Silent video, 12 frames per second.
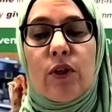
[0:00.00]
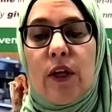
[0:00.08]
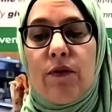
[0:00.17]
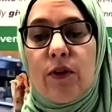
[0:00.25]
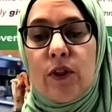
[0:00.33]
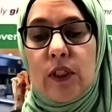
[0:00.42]
for
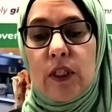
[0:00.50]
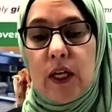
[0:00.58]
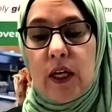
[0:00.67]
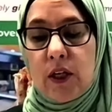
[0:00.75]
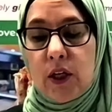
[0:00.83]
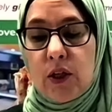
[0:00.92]

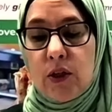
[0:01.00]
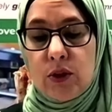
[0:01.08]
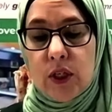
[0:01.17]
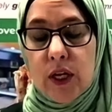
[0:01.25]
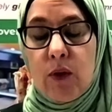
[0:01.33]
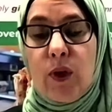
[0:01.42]
diversity and
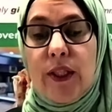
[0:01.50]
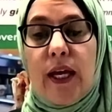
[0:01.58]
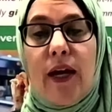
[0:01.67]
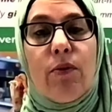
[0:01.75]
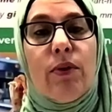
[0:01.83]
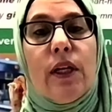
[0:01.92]
inclusion. And what
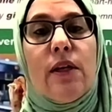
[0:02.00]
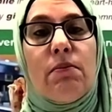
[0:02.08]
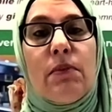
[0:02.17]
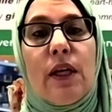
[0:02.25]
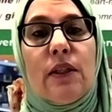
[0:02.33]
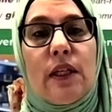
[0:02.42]
that
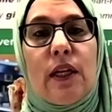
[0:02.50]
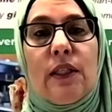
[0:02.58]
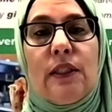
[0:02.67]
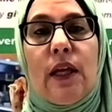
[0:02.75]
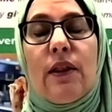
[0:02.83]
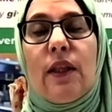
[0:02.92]
really means,
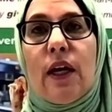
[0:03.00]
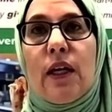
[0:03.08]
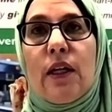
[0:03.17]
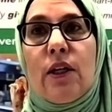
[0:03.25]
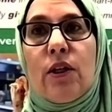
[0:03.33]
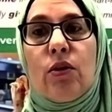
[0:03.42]
and I said
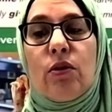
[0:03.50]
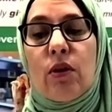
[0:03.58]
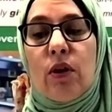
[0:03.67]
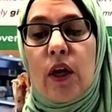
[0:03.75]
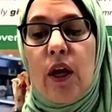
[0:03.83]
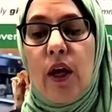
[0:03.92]
that in New
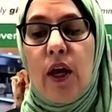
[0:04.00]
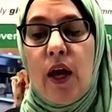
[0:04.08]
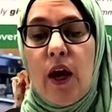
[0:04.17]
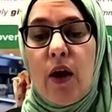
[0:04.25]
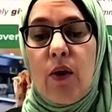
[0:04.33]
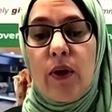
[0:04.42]
York
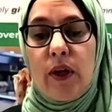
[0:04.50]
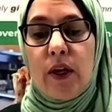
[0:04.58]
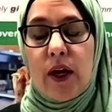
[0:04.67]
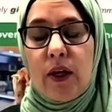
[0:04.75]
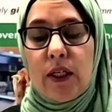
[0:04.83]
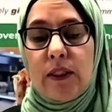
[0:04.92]

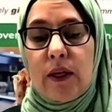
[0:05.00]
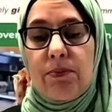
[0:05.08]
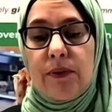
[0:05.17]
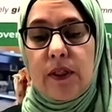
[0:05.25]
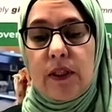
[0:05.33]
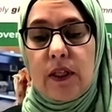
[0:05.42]
when I
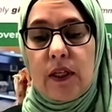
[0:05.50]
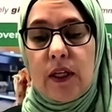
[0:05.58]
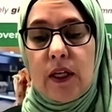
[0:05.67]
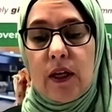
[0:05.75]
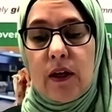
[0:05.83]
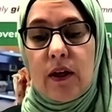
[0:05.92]
accepted
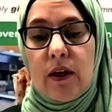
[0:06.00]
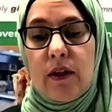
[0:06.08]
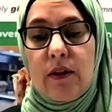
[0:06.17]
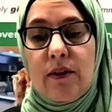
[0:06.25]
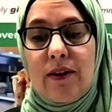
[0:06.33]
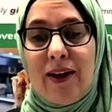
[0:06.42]

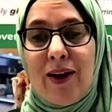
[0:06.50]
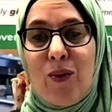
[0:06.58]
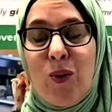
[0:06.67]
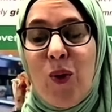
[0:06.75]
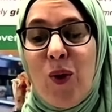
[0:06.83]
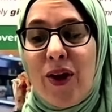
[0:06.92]
the
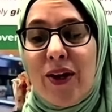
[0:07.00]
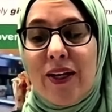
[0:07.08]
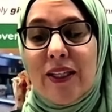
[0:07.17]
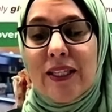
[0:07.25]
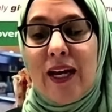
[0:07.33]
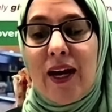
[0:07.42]
award,
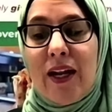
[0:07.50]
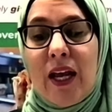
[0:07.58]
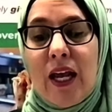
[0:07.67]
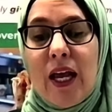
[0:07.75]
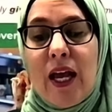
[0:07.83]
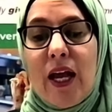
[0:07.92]
is
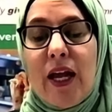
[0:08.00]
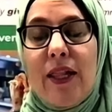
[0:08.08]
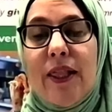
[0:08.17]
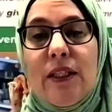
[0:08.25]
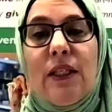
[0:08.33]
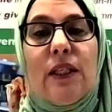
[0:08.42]
that
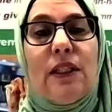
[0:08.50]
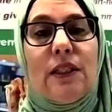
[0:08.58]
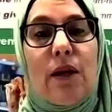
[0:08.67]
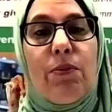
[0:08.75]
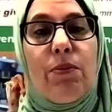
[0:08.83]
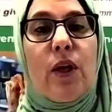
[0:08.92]
this
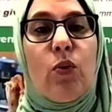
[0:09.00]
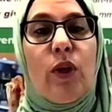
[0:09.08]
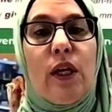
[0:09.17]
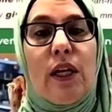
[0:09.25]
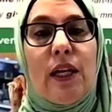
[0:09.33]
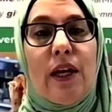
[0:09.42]
is something
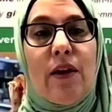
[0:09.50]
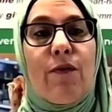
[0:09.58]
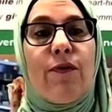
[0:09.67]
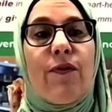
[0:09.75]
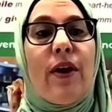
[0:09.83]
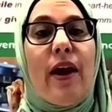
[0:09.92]
we
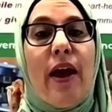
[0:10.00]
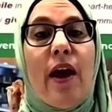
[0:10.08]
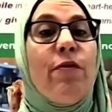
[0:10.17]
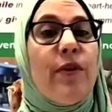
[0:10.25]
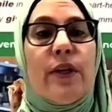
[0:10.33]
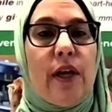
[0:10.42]
live
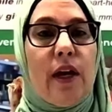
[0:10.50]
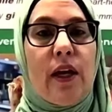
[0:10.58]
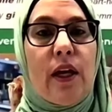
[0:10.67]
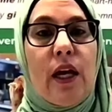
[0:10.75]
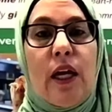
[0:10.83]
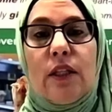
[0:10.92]
every
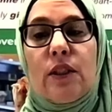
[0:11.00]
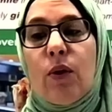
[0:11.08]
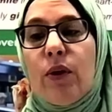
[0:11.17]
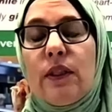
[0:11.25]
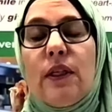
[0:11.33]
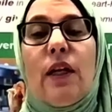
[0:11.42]
day.
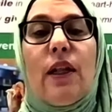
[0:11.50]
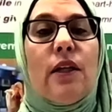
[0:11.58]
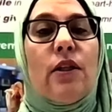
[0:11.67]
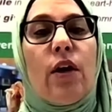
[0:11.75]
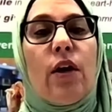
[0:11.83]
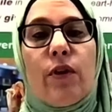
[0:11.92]
So it's not
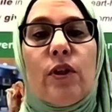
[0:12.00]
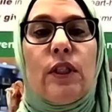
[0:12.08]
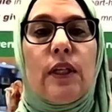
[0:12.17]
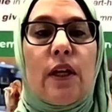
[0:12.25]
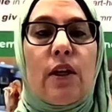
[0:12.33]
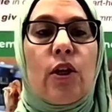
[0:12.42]
like
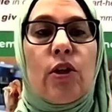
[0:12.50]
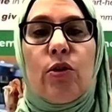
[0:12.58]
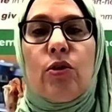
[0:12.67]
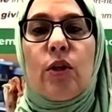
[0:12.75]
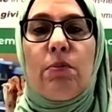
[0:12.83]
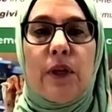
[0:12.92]
diversity and
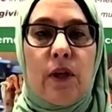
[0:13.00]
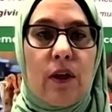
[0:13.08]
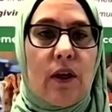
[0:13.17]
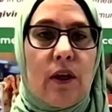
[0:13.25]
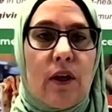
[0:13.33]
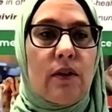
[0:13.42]
inclusion
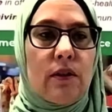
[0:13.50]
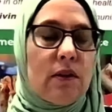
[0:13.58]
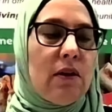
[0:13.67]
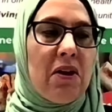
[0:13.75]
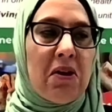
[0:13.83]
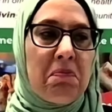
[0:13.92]

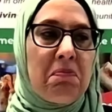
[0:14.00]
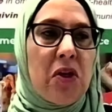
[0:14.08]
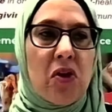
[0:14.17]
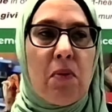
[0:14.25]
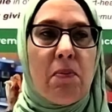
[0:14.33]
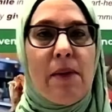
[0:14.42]
because,
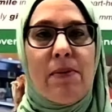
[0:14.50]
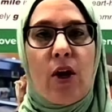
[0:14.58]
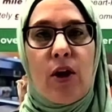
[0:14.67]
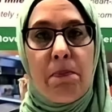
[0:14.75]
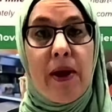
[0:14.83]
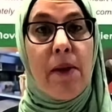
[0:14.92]

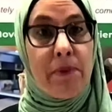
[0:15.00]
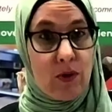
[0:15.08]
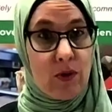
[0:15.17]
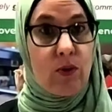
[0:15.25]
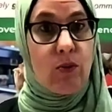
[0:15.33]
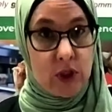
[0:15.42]
maybe on
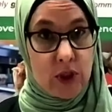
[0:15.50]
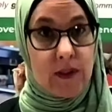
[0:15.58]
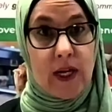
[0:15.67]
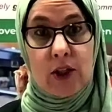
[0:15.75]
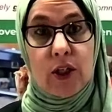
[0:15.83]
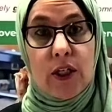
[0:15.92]
paper, which
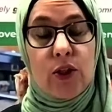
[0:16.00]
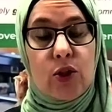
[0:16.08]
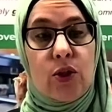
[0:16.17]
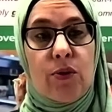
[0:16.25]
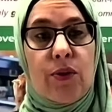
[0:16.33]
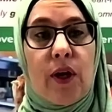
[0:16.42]
is actually
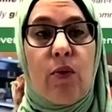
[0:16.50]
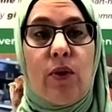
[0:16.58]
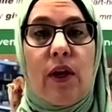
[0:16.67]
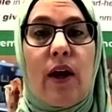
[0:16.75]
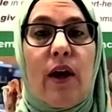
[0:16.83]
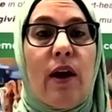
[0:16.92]
true, that
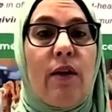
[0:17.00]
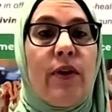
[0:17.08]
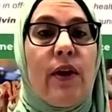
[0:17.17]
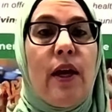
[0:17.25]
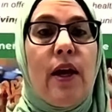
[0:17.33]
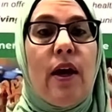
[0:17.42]
we
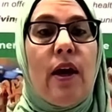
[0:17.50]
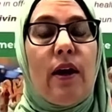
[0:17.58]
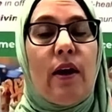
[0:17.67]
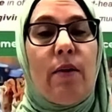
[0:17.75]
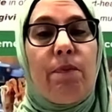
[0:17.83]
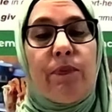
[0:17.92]
have
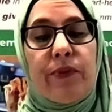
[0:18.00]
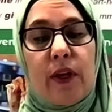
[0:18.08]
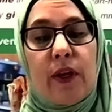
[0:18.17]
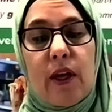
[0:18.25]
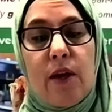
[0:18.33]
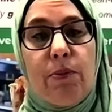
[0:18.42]

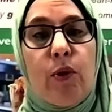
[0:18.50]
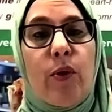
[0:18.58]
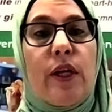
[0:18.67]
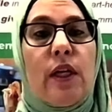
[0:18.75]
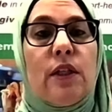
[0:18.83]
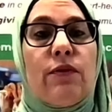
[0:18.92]

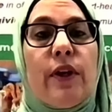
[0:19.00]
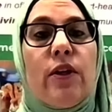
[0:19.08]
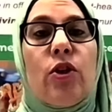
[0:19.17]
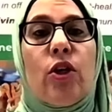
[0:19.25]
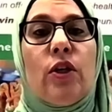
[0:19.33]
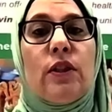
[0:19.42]
employees,
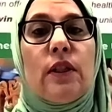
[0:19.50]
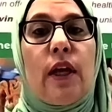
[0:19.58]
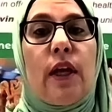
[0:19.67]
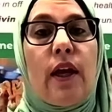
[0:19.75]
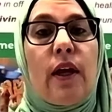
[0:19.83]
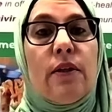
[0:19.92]
vendors,
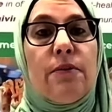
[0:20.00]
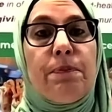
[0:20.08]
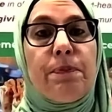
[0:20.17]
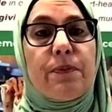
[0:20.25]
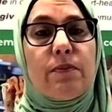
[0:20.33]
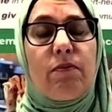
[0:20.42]
and